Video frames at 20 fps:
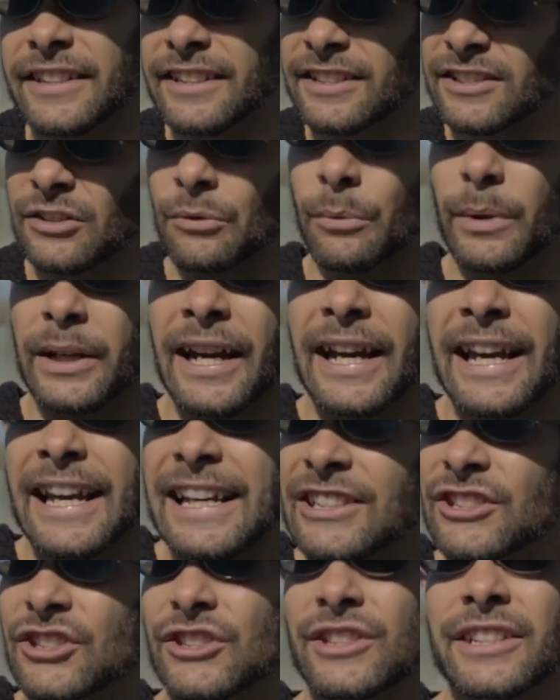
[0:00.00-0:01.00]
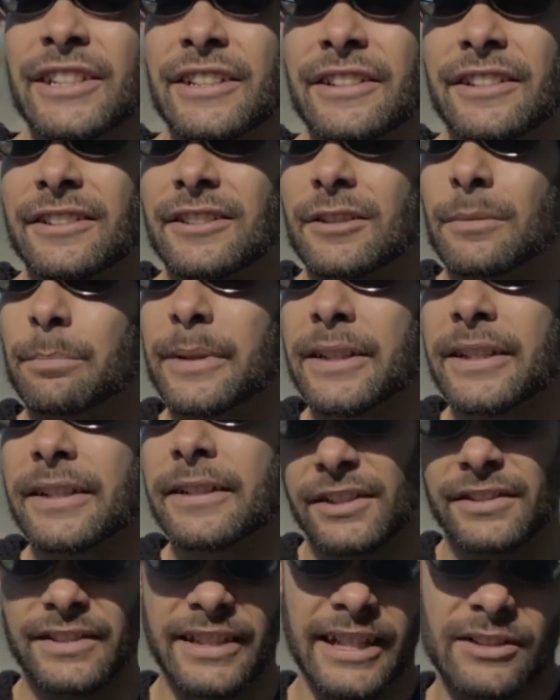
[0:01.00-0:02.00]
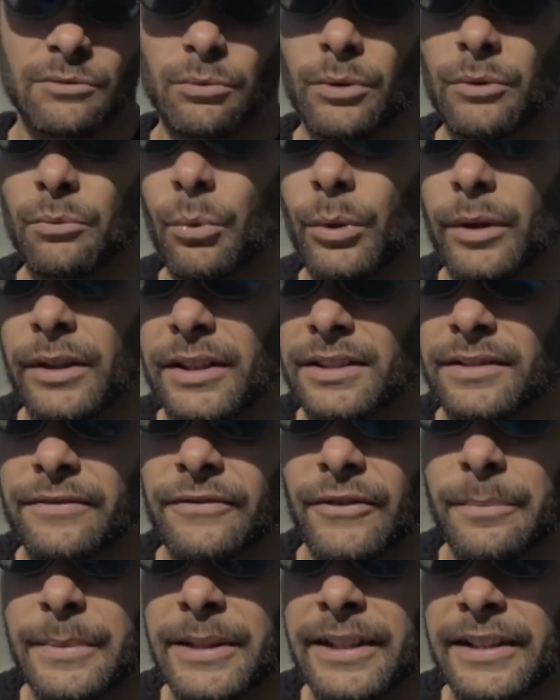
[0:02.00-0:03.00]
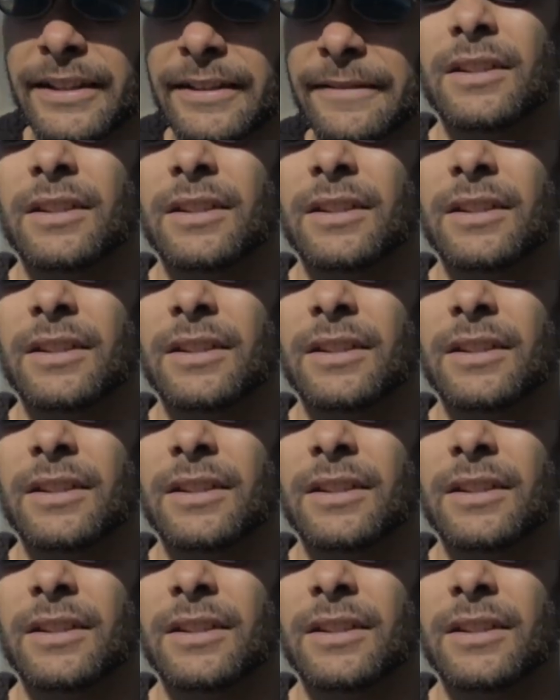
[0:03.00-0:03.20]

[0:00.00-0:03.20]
That's the way I engineered it to be, because that's what works for me.